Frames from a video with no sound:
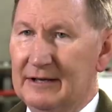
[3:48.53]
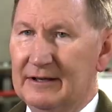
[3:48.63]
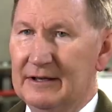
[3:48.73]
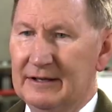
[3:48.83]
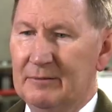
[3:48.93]

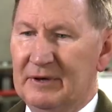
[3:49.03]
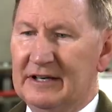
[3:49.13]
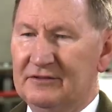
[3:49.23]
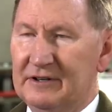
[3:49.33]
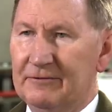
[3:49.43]
The
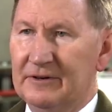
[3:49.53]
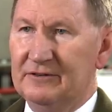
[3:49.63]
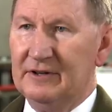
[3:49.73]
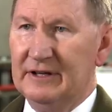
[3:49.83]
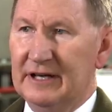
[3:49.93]
biggest
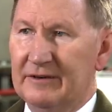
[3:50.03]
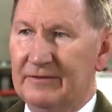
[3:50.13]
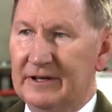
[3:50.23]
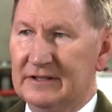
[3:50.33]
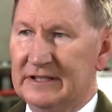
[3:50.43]
difference in the
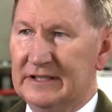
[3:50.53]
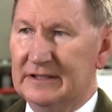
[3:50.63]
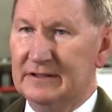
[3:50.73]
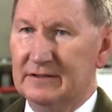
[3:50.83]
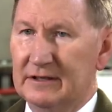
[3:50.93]

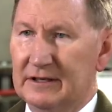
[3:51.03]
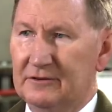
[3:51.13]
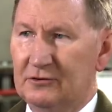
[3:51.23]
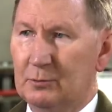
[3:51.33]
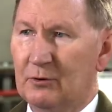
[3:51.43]

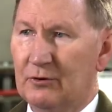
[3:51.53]
F-18 Super